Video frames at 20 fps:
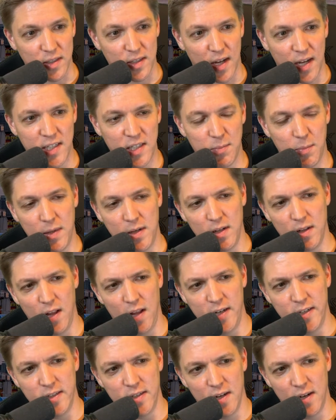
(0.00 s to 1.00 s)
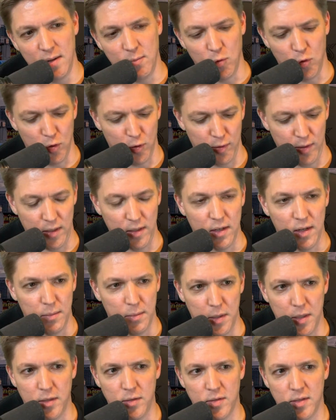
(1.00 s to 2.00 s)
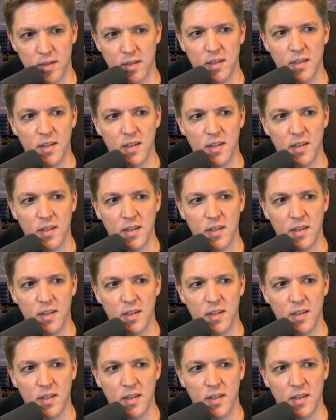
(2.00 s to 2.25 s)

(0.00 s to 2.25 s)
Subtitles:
I spend a lot of time ordering Domino's.